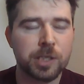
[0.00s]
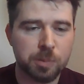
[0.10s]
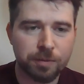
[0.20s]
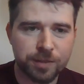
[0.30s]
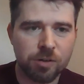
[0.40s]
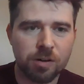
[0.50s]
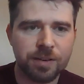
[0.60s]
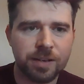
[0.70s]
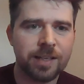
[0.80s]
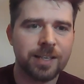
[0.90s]
to the principal
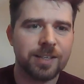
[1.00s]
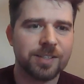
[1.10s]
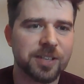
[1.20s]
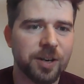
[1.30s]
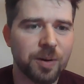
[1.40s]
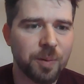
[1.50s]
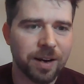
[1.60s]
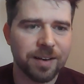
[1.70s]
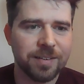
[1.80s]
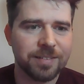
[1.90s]
photography.
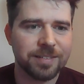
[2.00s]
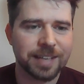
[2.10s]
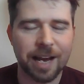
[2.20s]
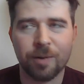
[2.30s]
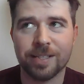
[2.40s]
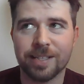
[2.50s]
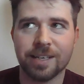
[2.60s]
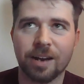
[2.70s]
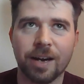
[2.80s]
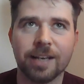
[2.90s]
So now he's
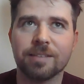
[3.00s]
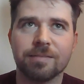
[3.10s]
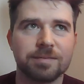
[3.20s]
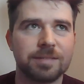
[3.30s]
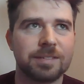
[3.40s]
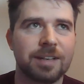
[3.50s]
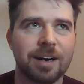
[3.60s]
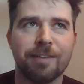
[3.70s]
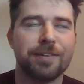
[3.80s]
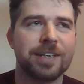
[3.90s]
in like,
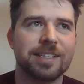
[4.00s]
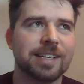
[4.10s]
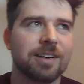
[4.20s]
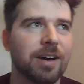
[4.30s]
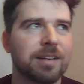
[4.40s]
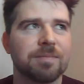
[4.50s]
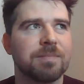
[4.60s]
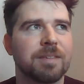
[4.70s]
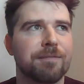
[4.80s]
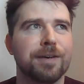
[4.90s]
I think he's in like
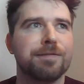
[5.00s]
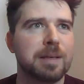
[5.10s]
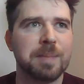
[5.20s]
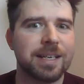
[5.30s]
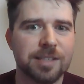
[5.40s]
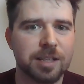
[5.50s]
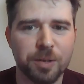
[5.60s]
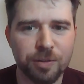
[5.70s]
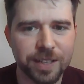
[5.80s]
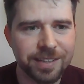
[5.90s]
50 minutes of the
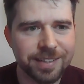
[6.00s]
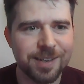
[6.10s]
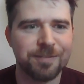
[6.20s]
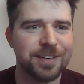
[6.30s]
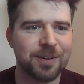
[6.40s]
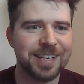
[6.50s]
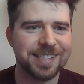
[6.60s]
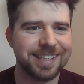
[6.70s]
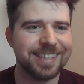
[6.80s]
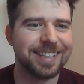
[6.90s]
movie, something
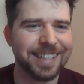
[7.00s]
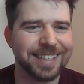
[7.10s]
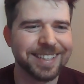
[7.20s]
crazy.